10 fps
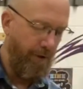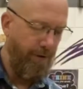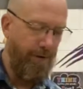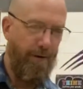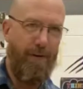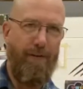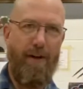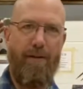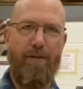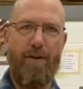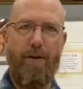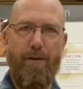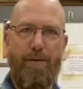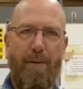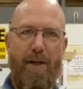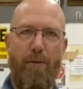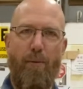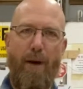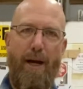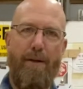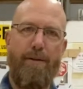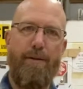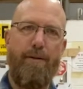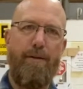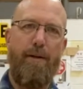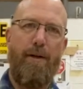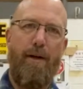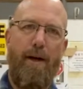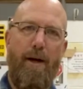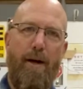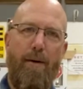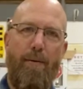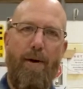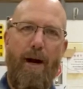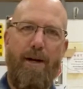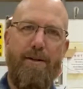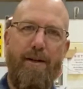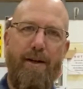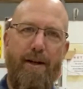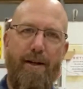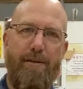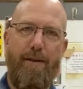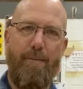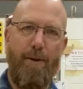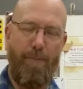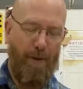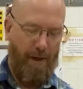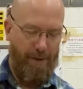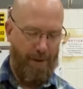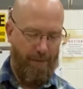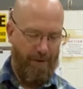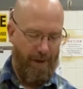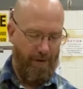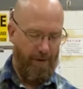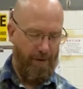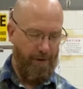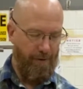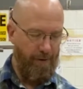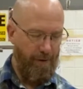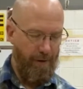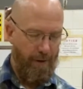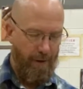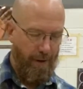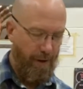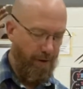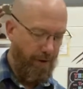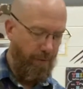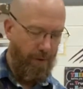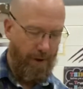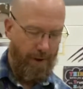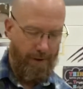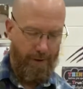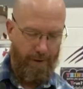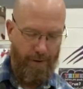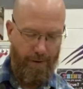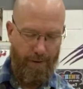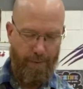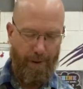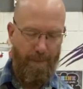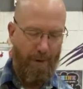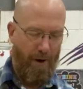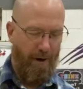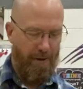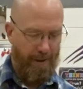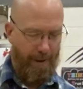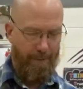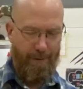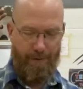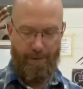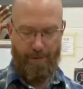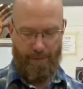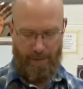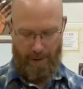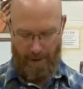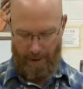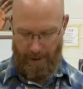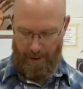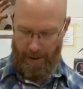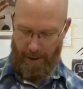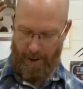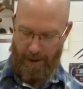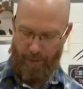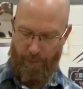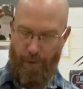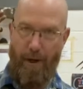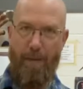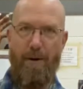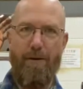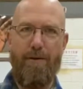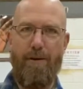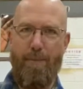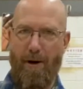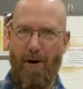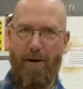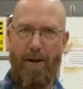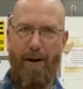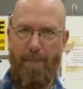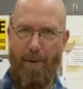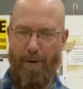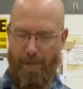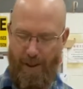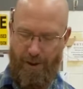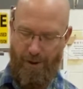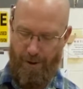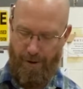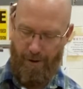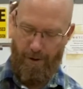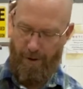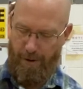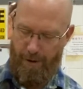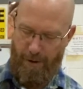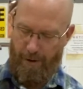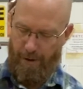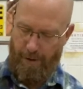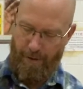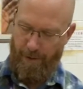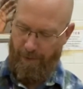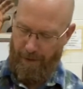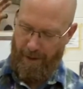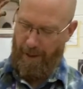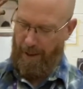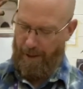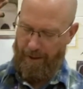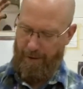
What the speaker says: So if you think of glue as being wet, we're actually going to assemble the project without glue. You're going to want 3 bar clamps, and when I'm using the bar clamp, I want to make sure that the head